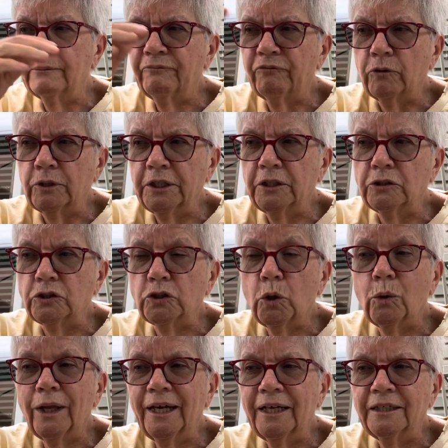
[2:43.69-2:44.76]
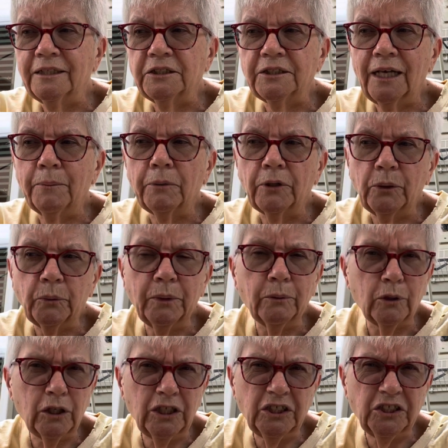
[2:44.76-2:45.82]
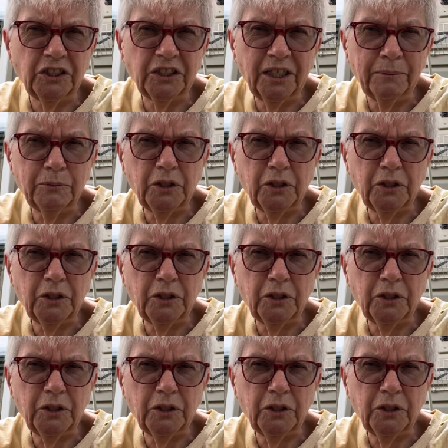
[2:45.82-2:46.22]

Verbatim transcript: for dinner so late in December that we were going to just skip